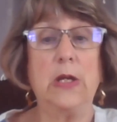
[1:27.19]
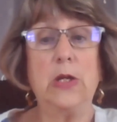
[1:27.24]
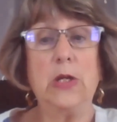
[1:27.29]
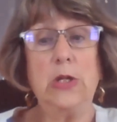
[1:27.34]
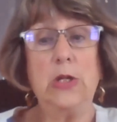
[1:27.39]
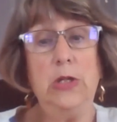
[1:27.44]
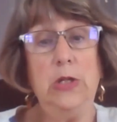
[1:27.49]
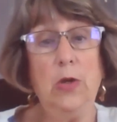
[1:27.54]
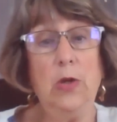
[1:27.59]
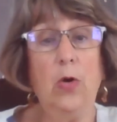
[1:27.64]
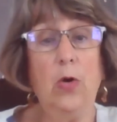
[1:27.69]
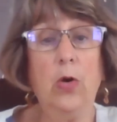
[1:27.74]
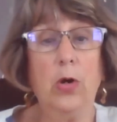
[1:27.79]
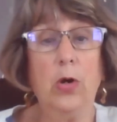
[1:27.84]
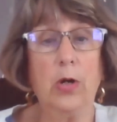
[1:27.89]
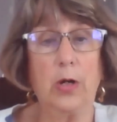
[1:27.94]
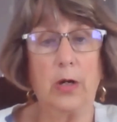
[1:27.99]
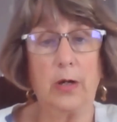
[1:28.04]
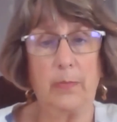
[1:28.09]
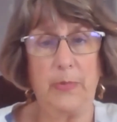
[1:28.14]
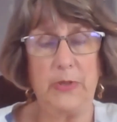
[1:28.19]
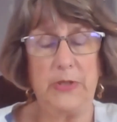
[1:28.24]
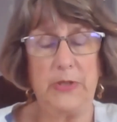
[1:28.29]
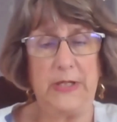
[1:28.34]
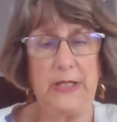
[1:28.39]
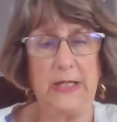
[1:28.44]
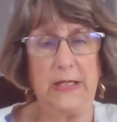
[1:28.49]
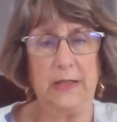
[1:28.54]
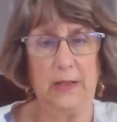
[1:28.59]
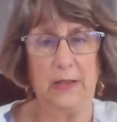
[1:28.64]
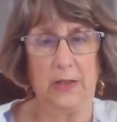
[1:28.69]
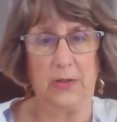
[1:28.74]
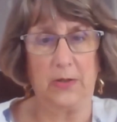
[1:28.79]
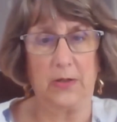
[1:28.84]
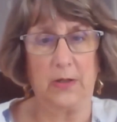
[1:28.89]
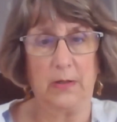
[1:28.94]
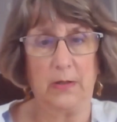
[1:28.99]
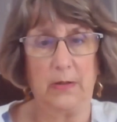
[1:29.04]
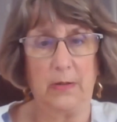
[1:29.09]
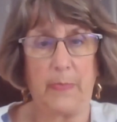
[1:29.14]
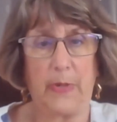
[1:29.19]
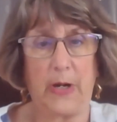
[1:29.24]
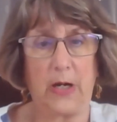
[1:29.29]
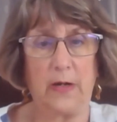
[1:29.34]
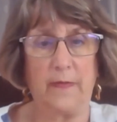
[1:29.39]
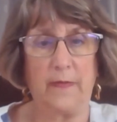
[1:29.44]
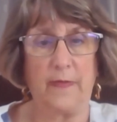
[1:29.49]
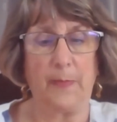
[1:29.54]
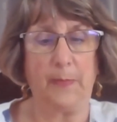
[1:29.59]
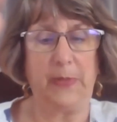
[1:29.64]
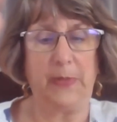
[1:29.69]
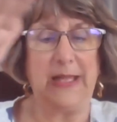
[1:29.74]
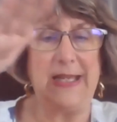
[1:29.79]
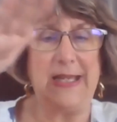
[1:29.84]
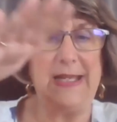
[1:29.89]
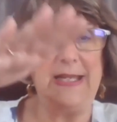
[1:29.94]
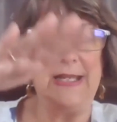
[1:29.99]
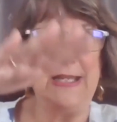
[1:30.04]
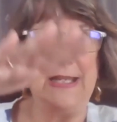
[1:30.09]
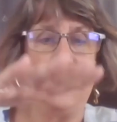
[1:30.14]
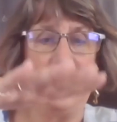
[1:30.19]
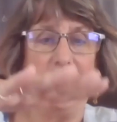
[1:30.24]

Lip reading: Your particular part of the plate